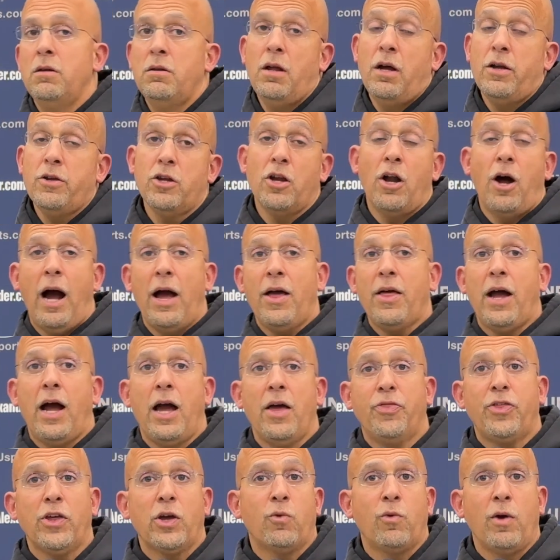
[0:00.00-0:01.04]
You know, I
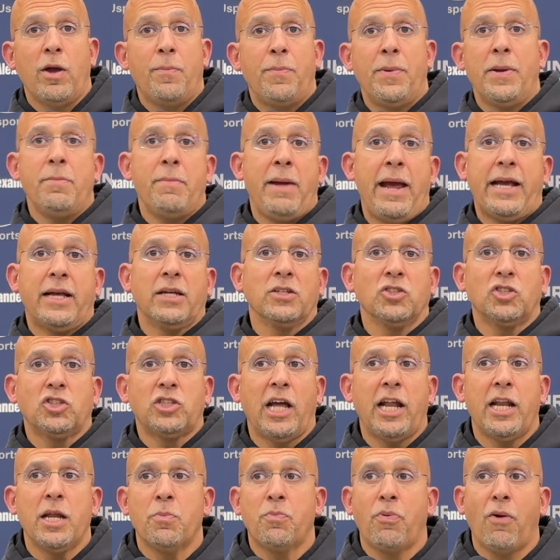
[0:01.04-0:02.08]
think we've been making
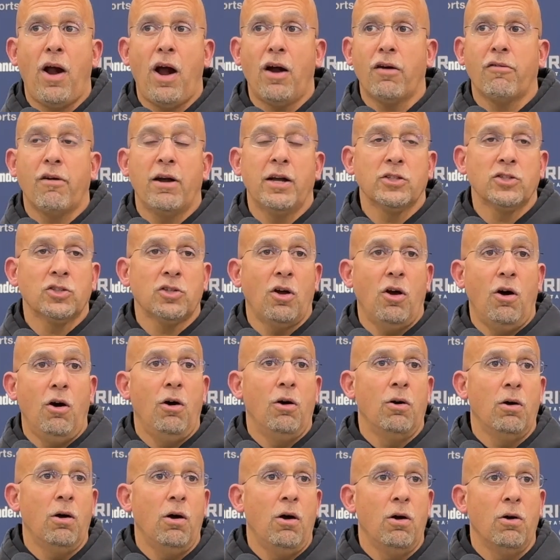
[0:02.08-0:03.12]
steady progress
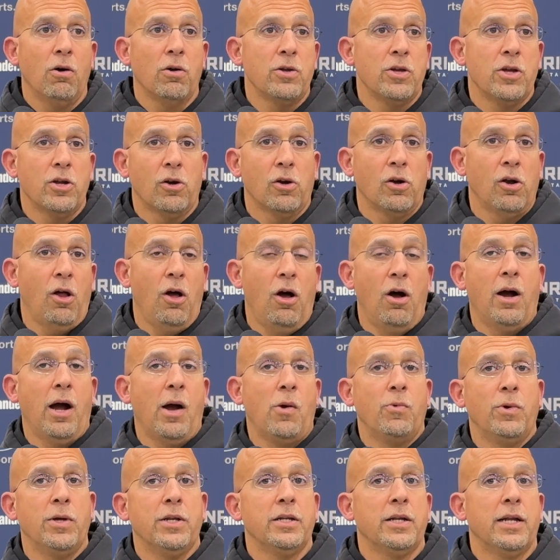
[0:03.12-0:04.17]
all year long. I
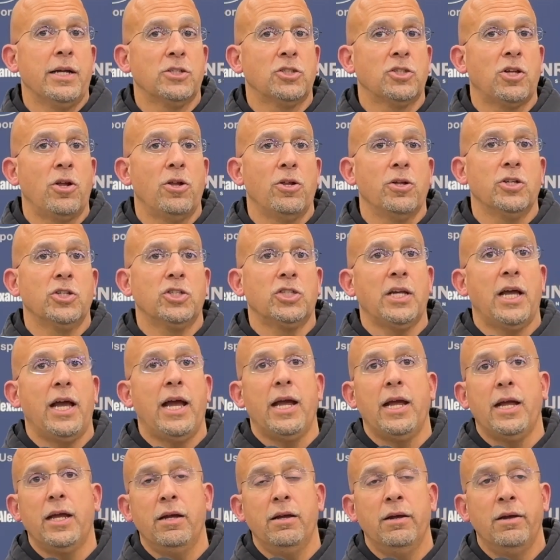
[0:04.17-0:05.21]
wouldn't necessarily
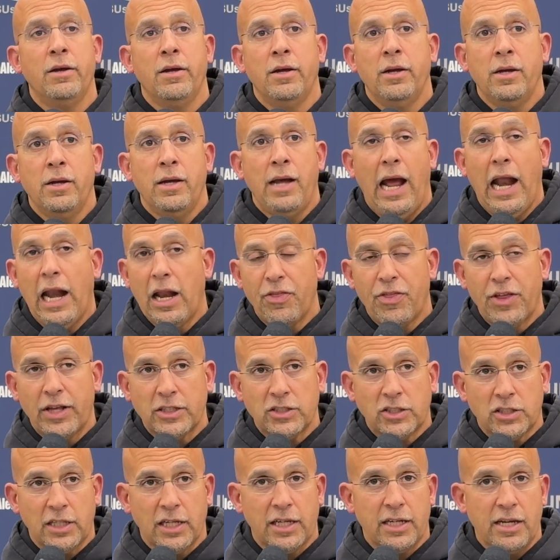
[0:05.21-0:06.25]
say anything
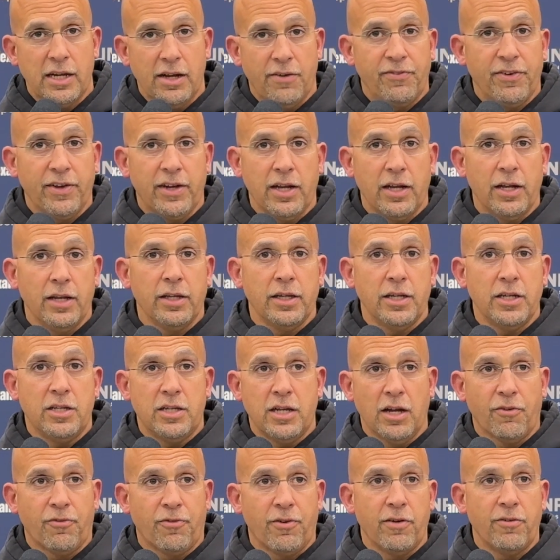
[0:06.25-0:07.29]
significantly
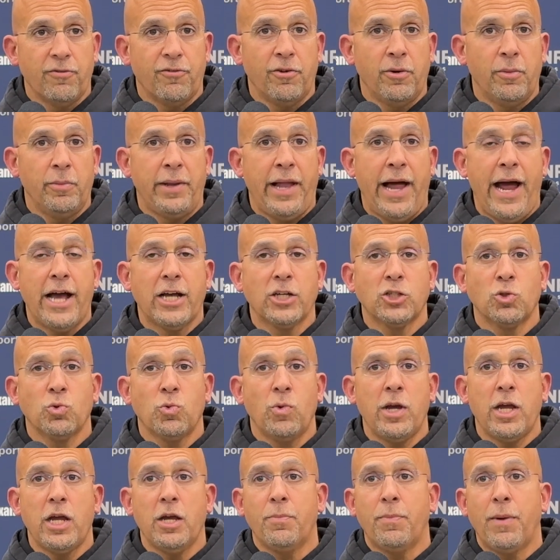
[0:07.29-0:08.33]
different from last
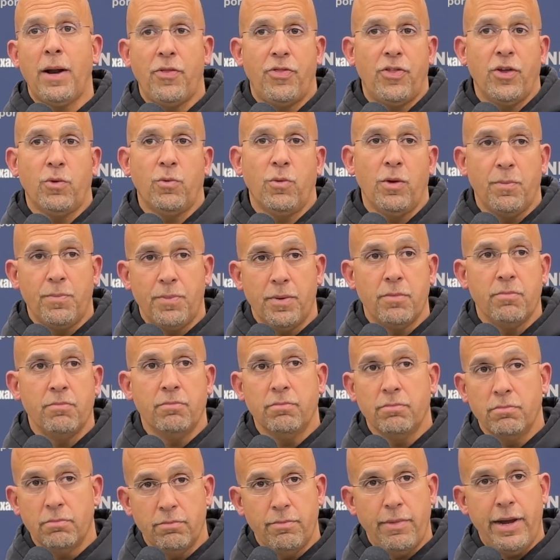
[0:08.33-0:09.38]
week, but I think we've been
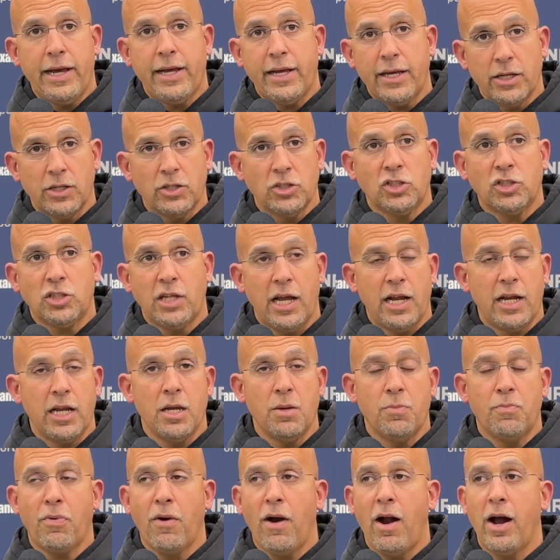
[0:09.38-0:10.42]
making steady
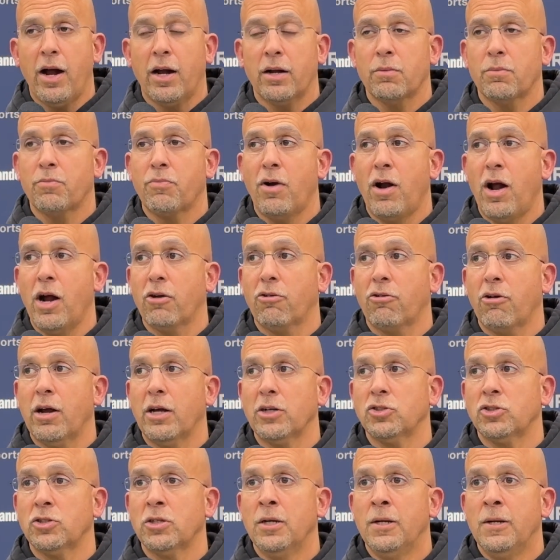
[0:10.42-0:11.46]

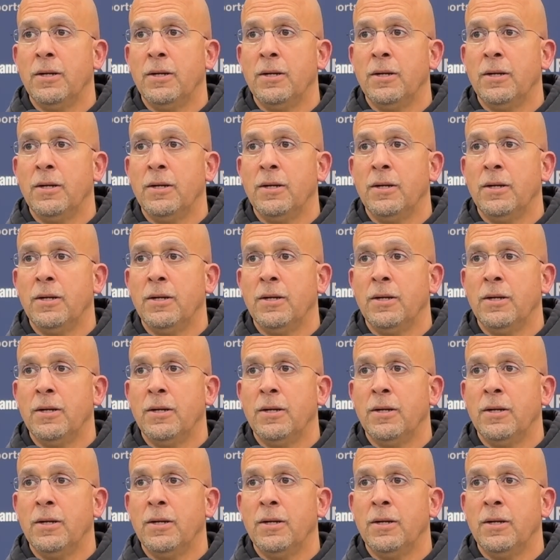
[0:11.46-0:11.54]
progress